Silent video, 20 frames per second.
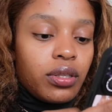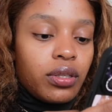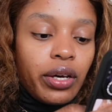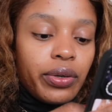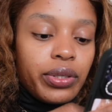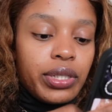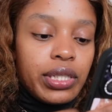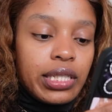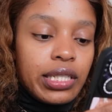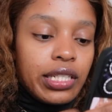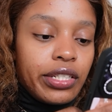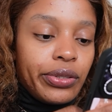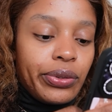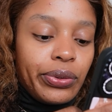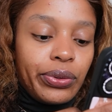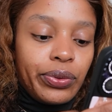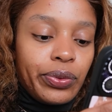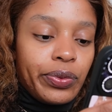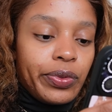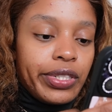I honestly
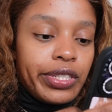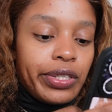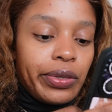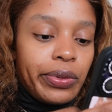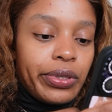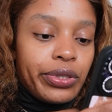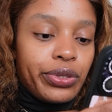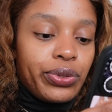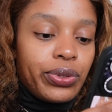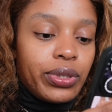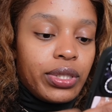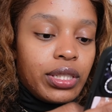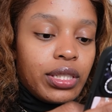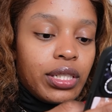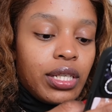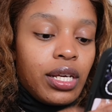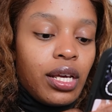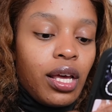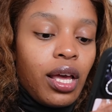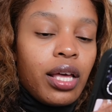don't know what I want to eat.
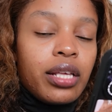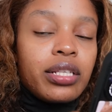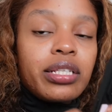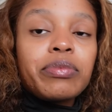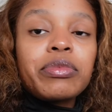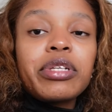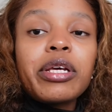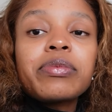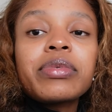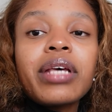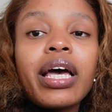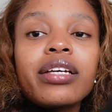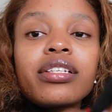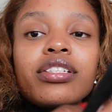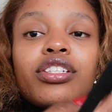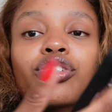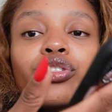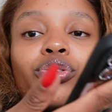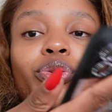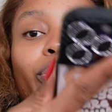Sometimes I
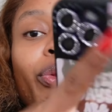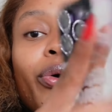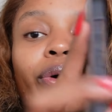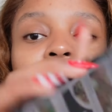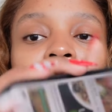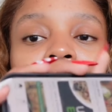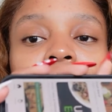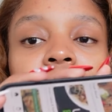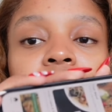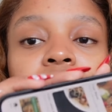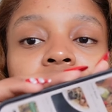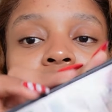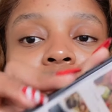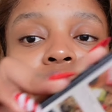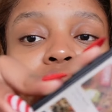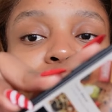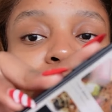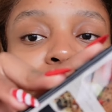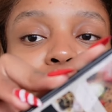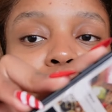just go like
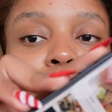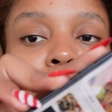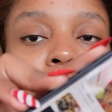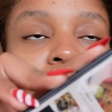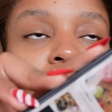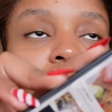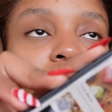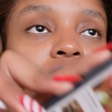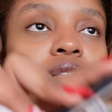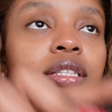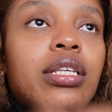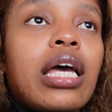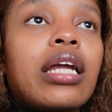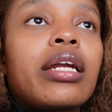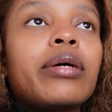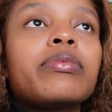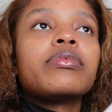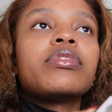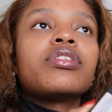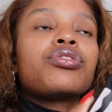onto Uber Eats and
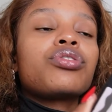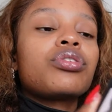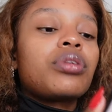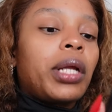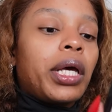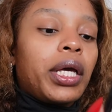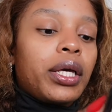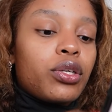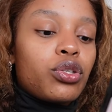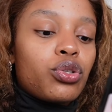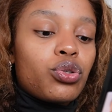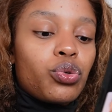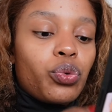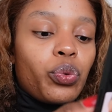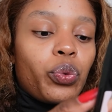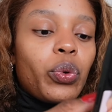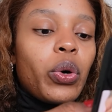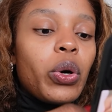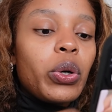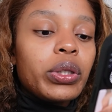just like
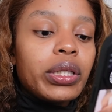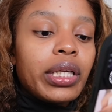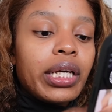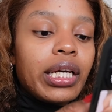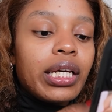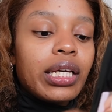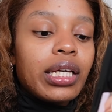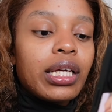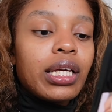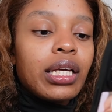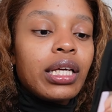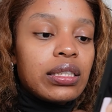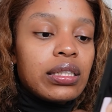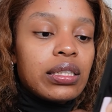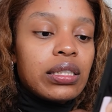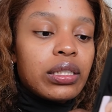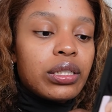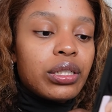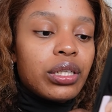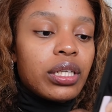scrolling.
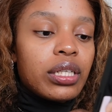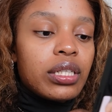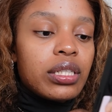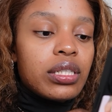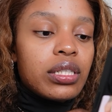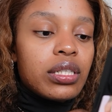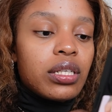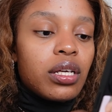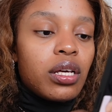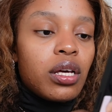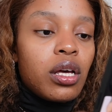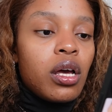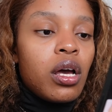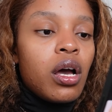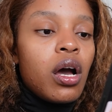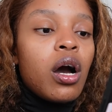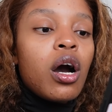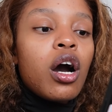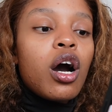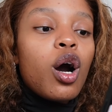It's crazy.
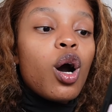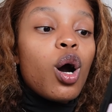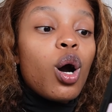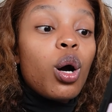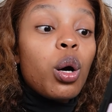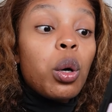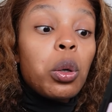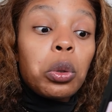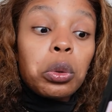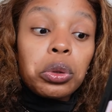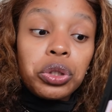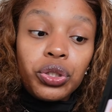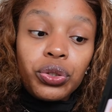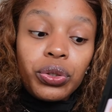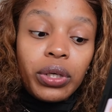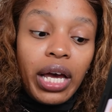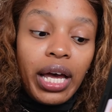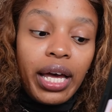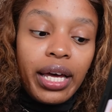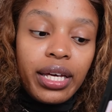Oh, you
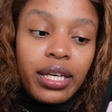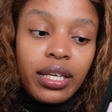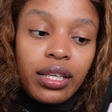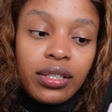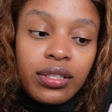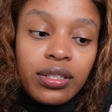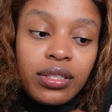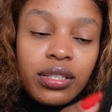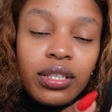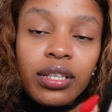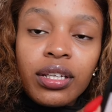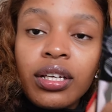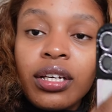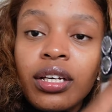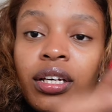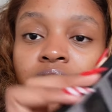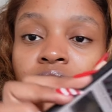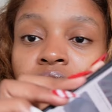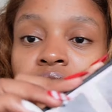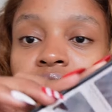guys,
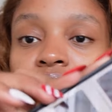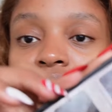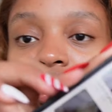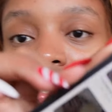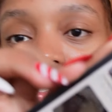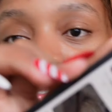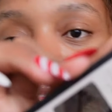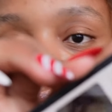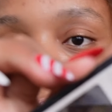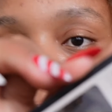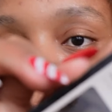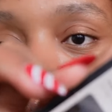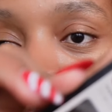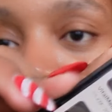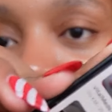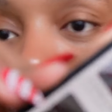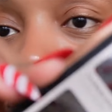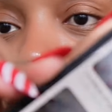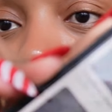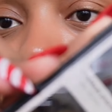there's a
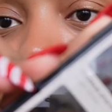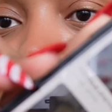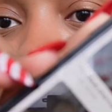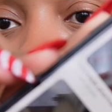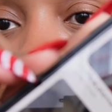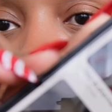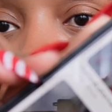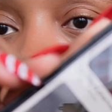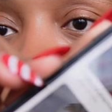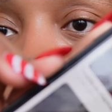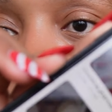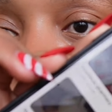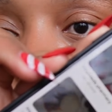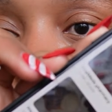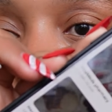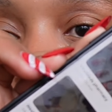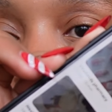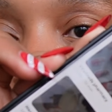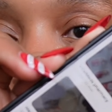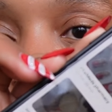pharmaceutical delivery
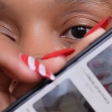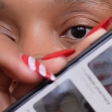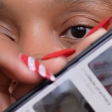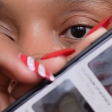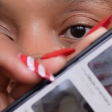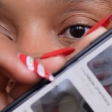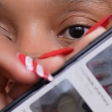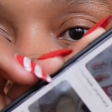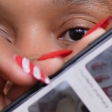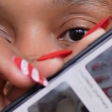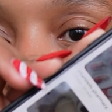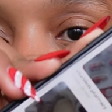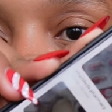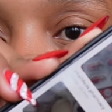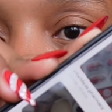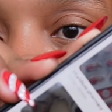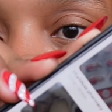on Uber.